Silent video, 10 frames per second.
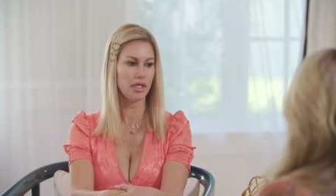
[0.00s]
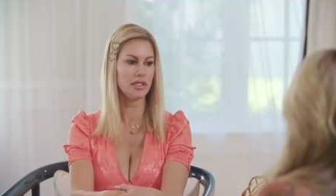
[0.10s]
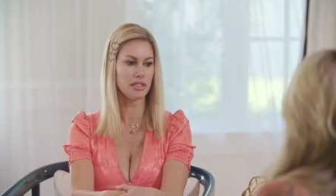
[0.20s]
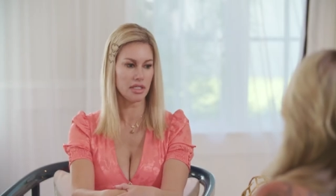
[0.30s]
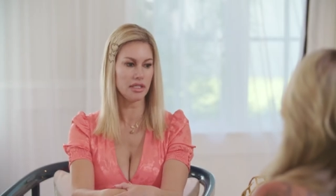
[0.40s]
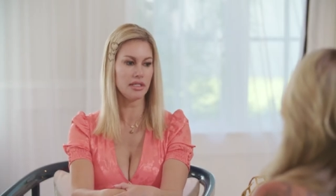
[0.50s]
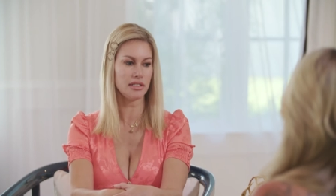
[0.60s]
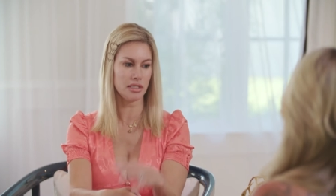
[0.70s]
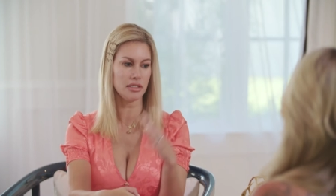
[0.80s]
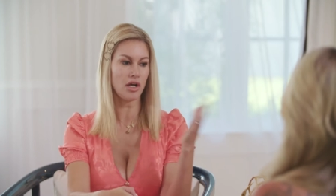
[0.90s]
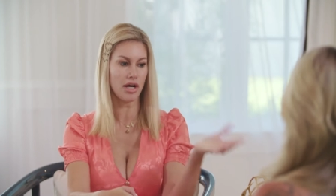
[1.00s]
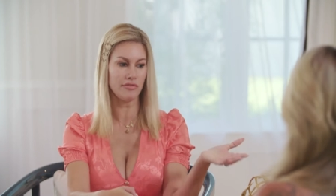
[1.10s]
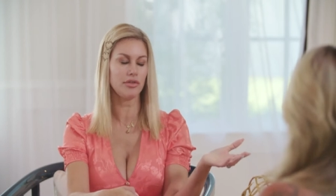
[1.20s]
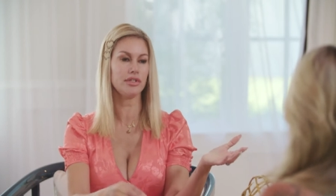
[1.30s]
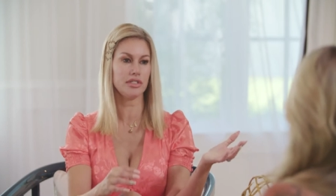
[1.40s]
It is. It is a
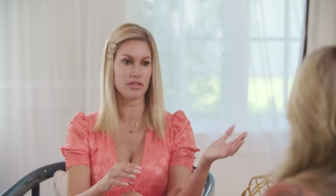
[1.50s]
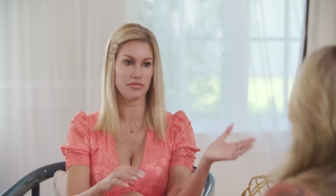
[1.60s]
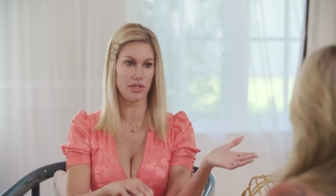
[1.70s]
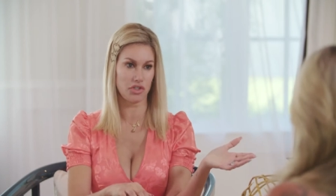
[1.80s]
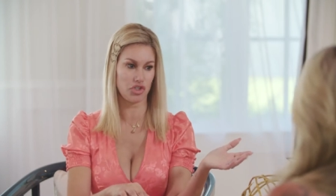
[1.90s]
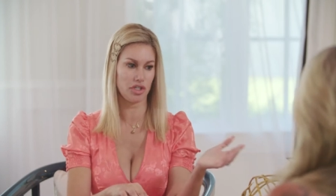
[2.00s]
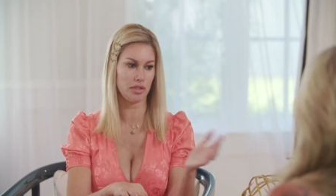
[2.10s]
novel. It is fiction.